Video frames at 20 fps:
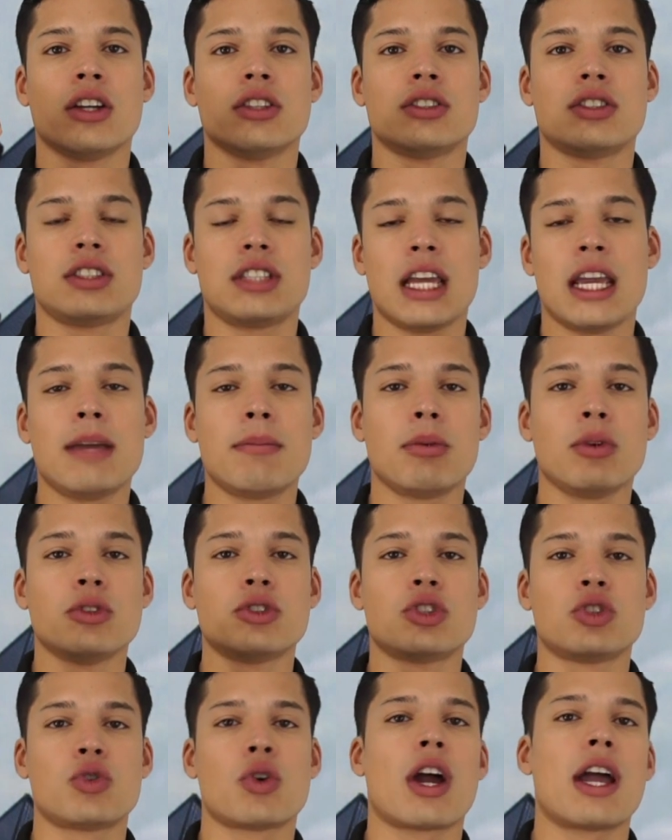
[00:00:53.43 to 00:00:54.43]

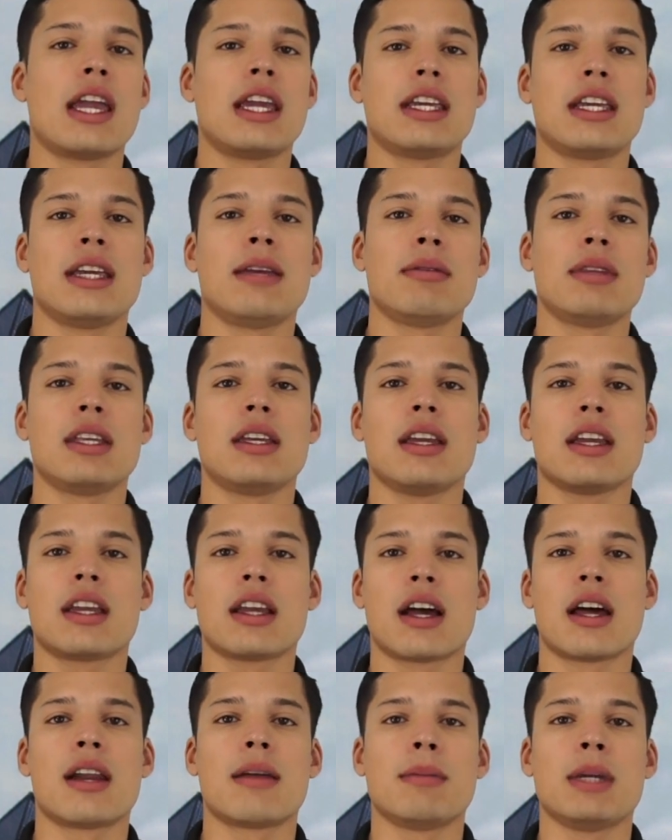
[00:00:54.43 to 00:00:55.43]
stable to try and keep the
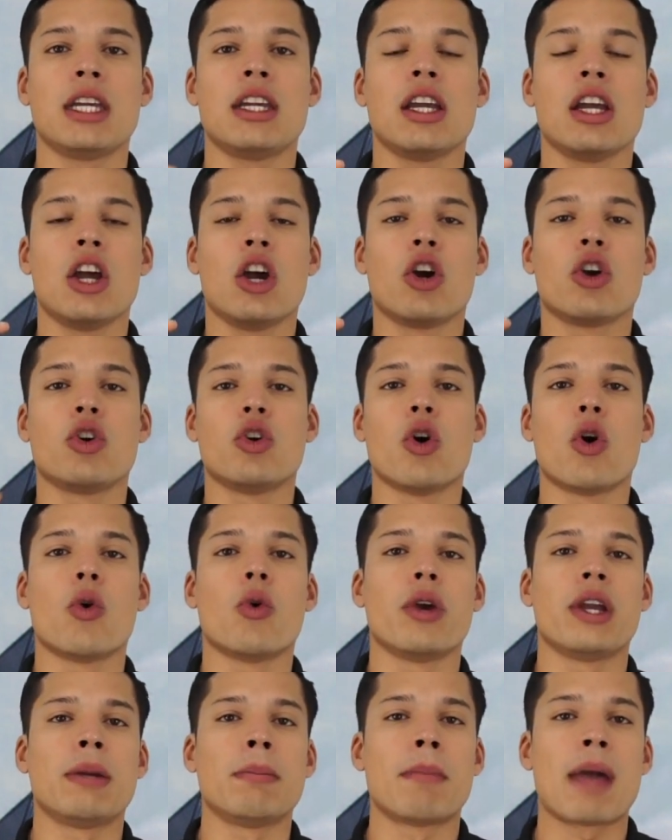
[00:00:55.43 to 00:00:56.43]
economy
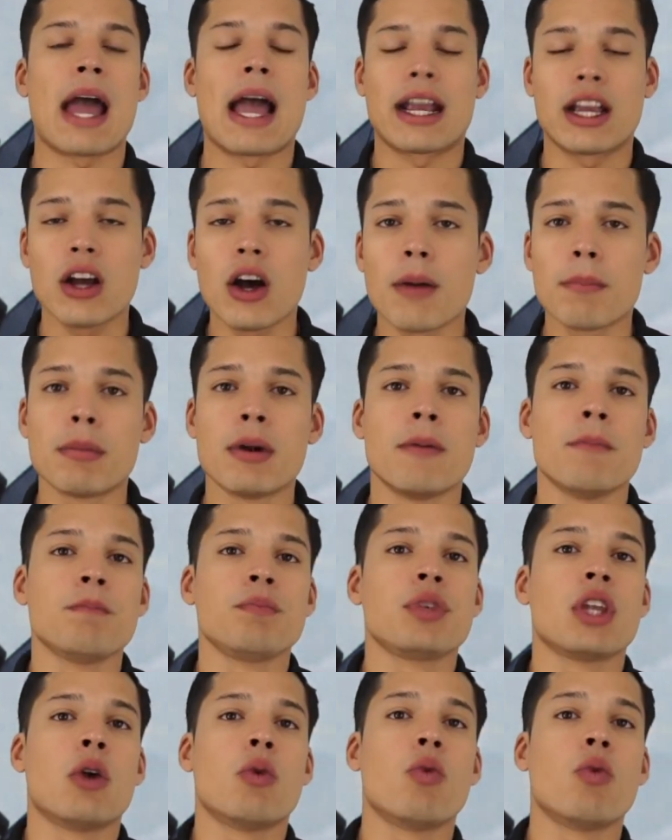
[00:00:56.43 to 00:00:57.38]
going back up.